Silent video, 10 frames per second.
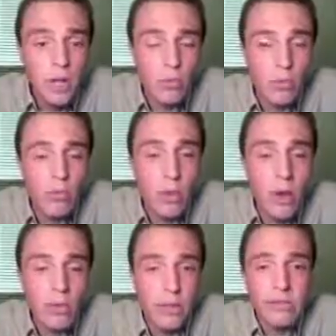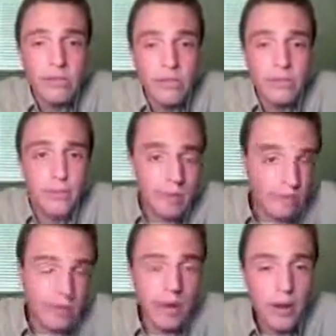If you move away, the c6
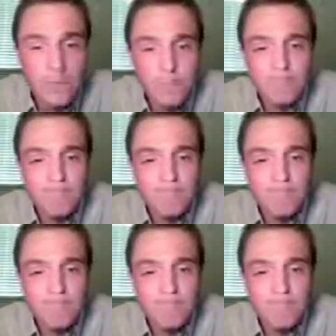knight's going to hang.